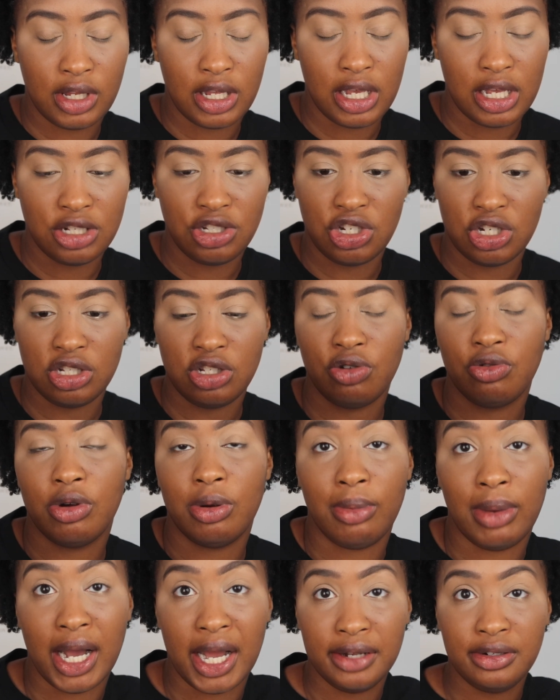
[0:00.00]
It's just a
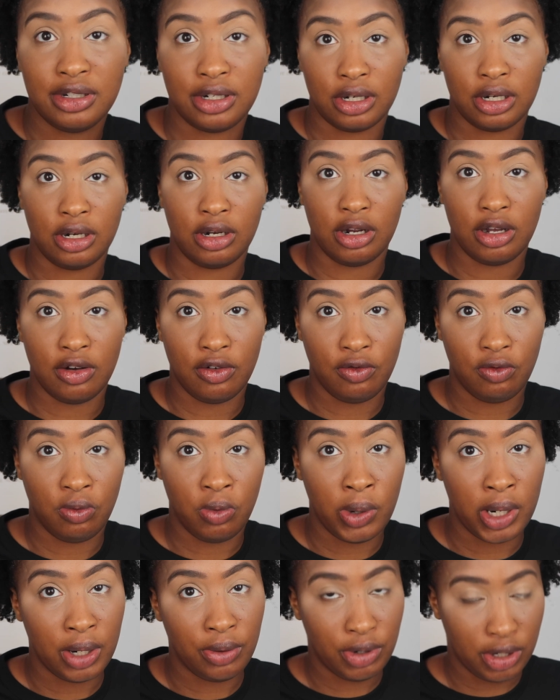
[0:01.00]
reminder of
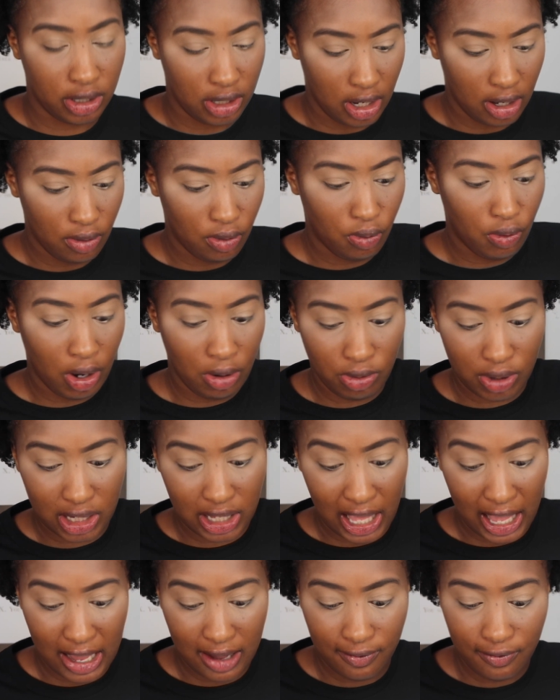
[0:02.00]
where we
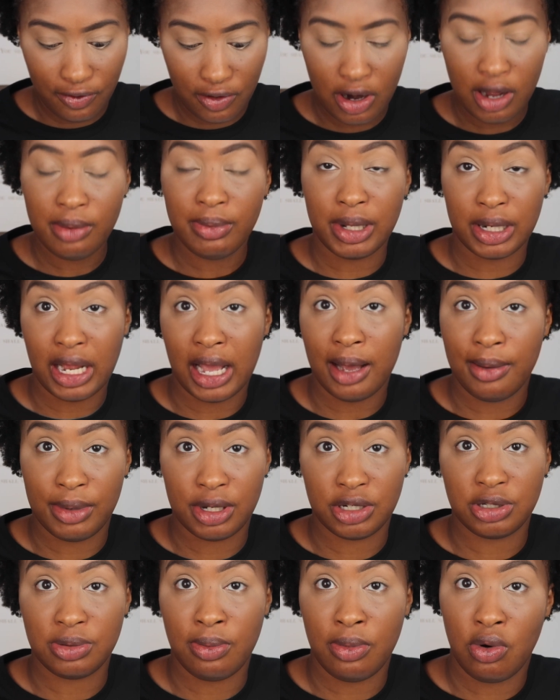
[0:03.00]
came from and how
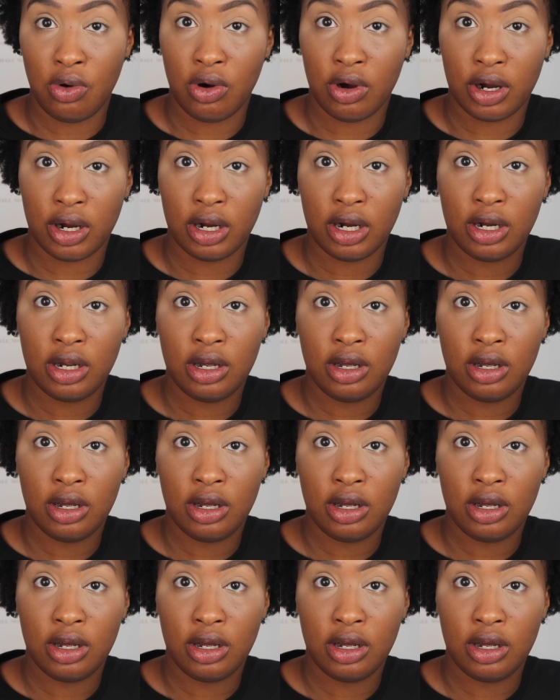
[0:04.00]
much more